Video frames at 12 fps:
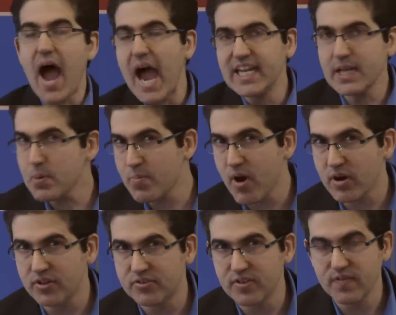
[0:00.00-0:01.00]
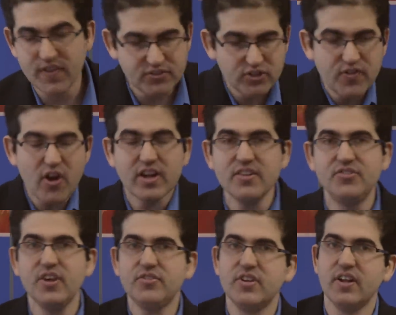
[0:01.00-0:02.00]
ID proponents, this is very
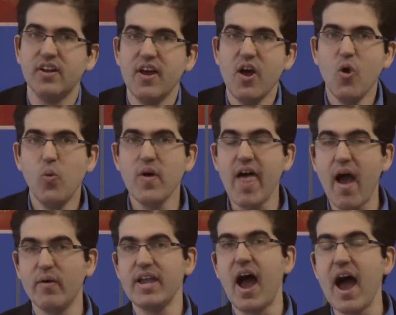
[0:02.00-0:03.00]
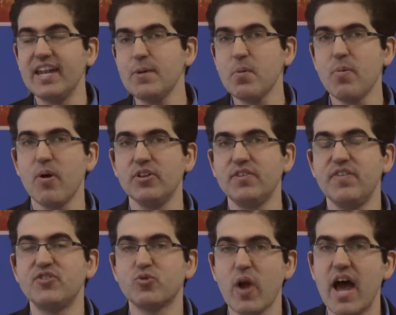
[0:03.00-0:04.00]
consistent with how ID proponents have
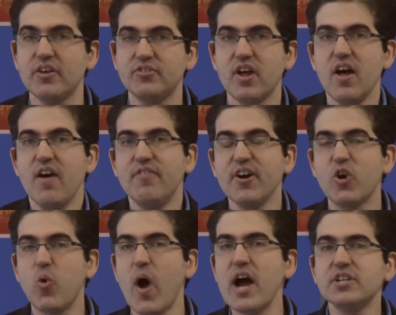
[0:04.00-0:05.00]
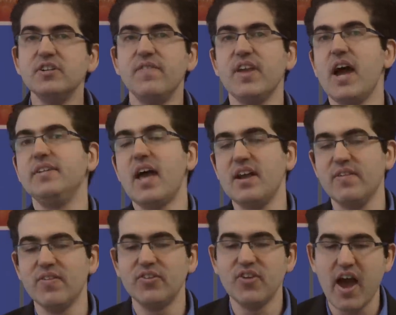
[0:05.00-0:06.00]
addressed the question of the identity of
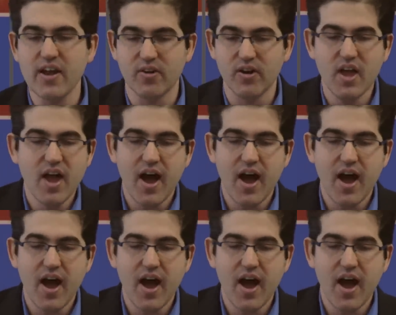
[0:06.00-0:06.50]
the designer.